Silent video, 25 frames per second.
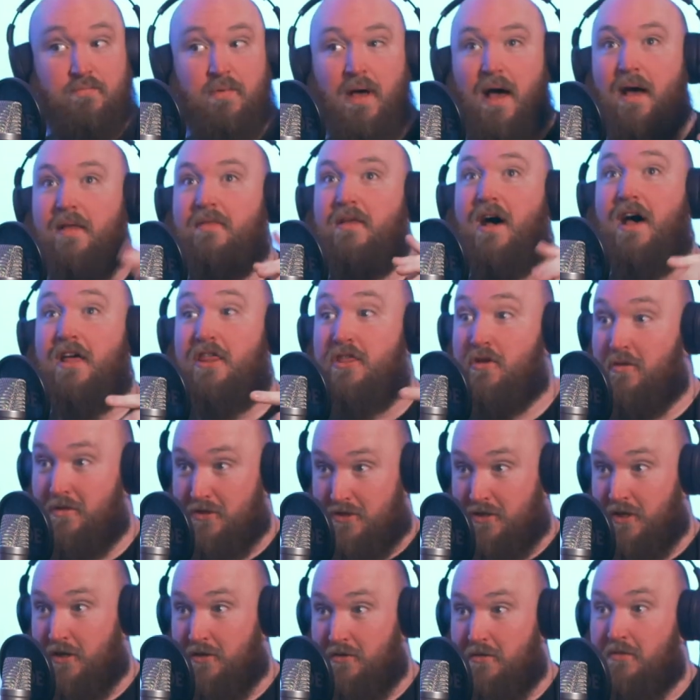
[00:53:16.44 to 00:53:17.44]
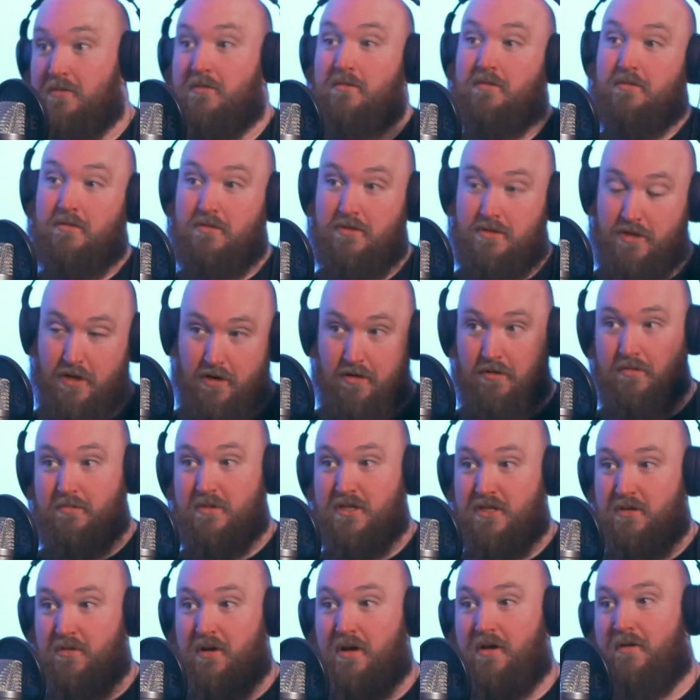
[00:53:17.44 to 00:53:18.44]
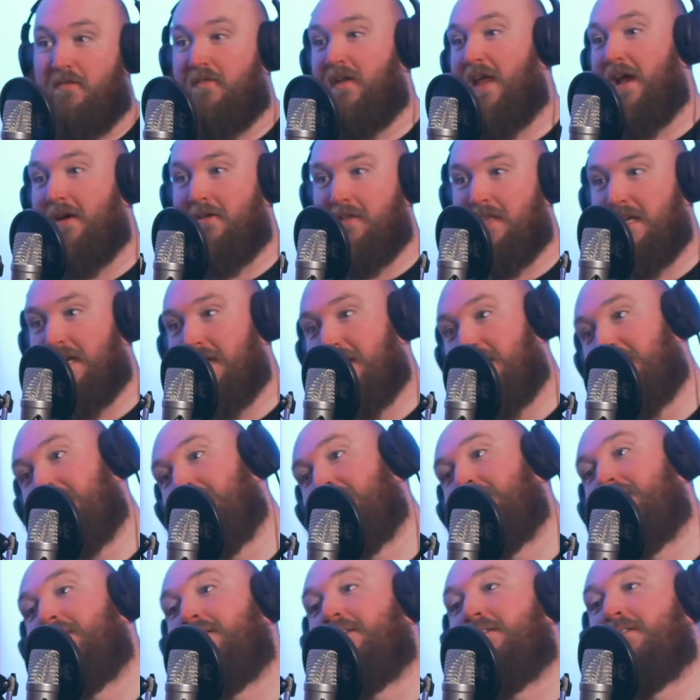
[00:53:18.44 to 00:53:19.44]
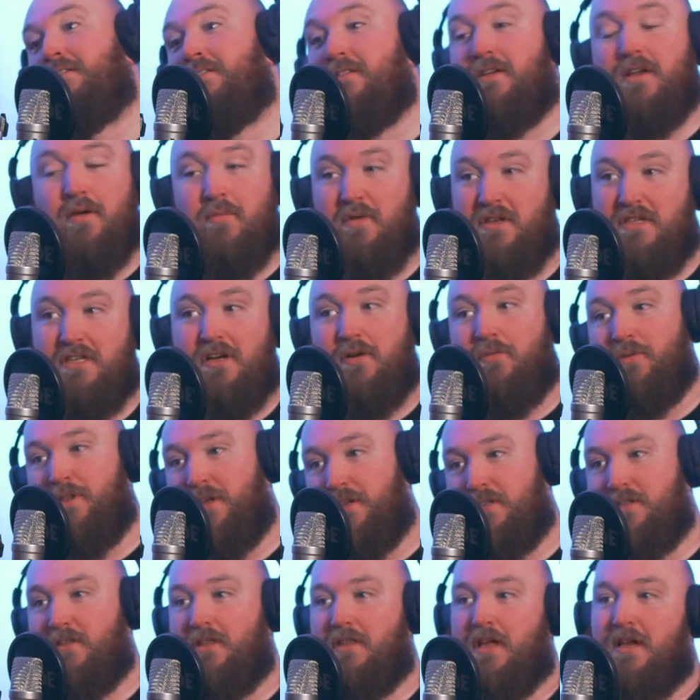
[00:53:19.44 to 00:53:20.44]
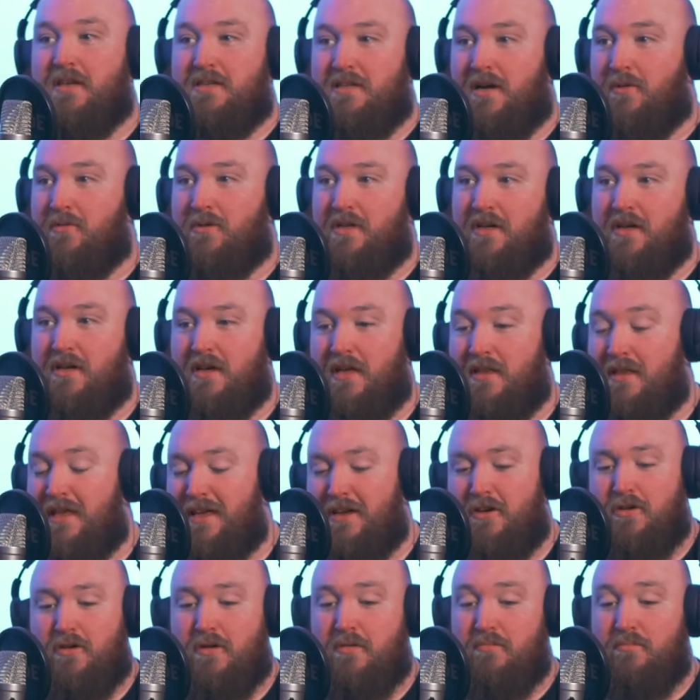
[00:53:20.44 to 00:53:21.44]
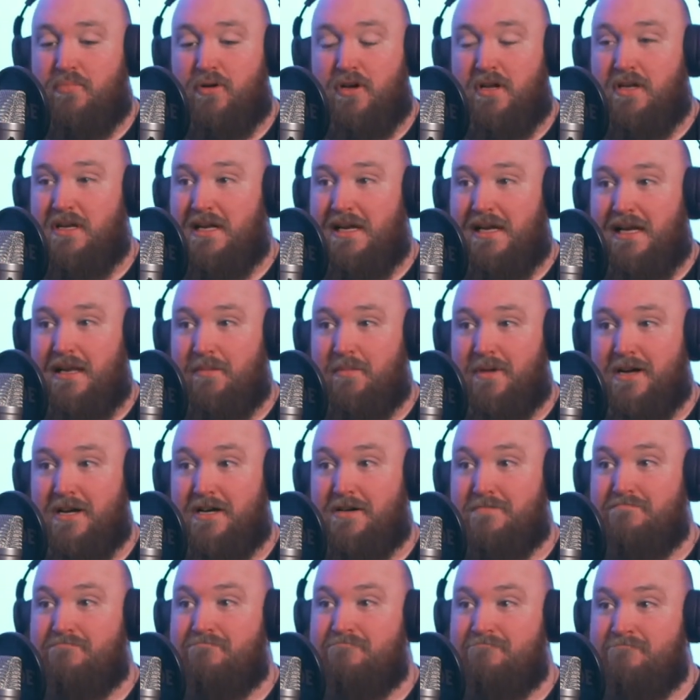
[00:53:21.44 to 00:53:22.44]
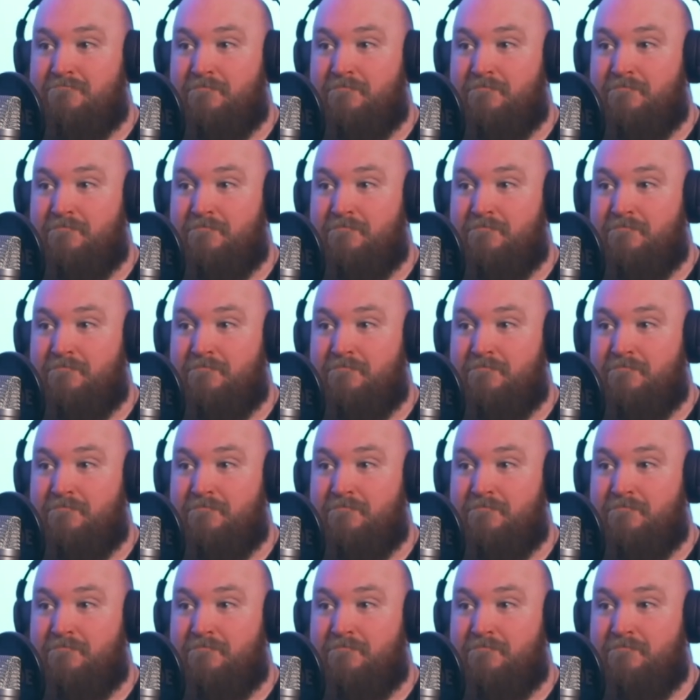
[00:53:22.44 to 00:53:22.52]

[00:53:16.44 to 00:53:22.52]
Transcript: I, I thought so. So I'm just throwing a flare in the air. Yeah. Can we deal with this? And they dealt with it. And they couldn't put a needle in my arm.